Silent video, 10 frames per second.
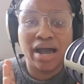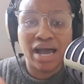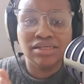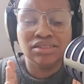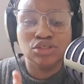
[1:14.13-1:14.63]

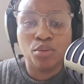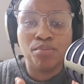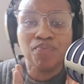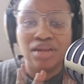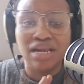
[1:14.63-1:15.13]
had some
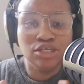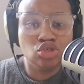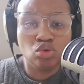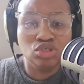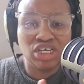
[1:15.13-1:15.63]

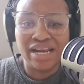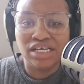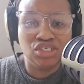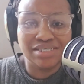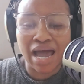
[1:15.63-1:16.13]
little
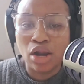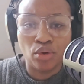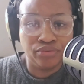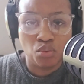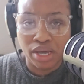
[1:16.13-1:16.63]
challenges
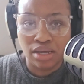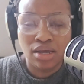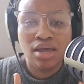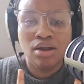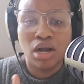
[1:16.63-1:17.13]
along the way.
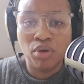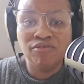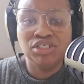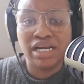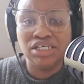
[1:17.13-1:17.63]
And one of the
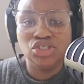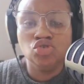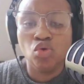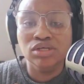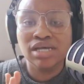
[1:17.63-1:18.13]
challenges
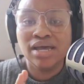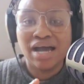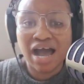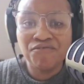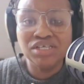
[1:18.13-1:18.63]
was having